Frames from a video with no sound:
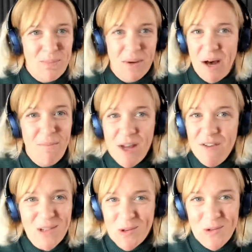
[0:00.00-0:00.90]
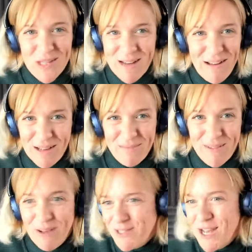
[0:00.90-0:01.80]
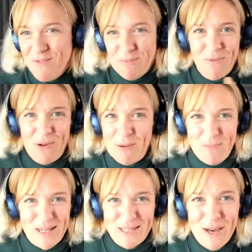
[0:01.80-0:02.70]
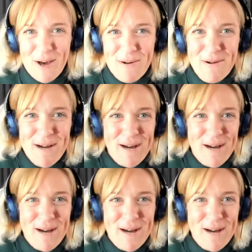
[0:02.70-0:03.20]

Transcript: but I'm nervous all the time. I was nervous before we pressed go.